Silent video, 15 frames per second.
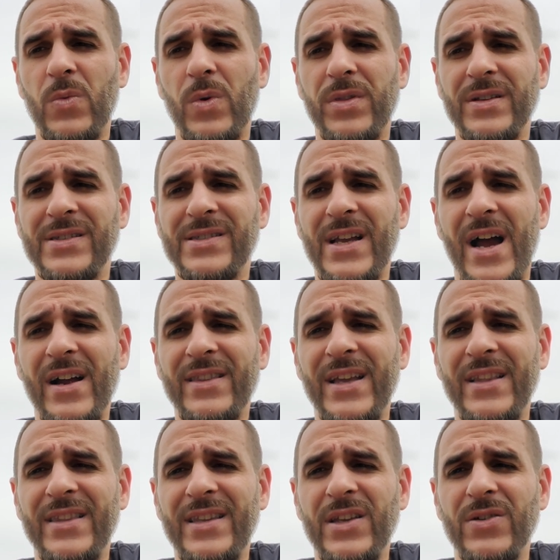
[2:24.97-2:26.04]
with the stock
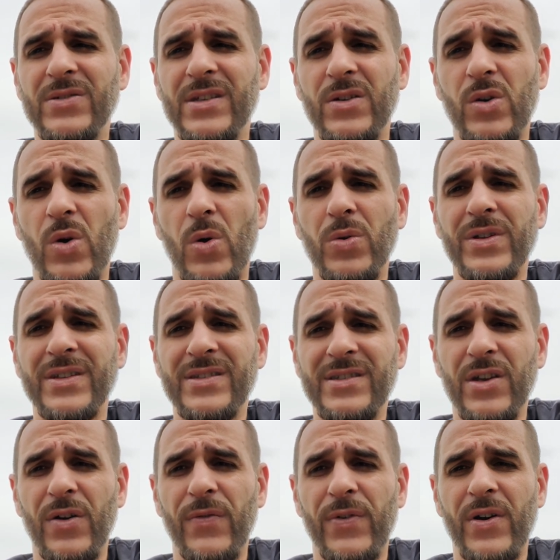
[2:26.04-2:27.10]
that deals in gold and
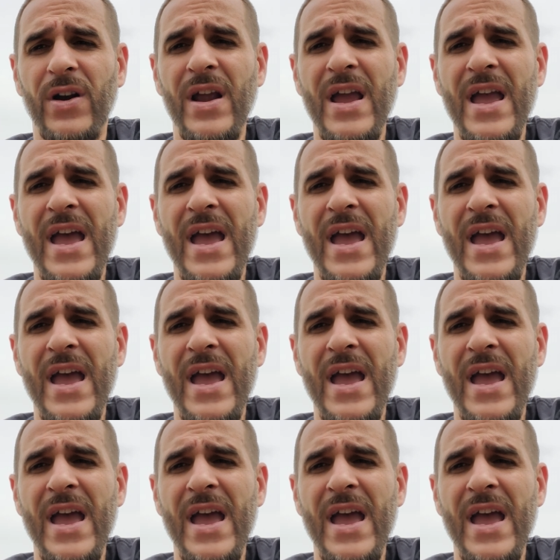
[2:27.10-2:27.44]
silver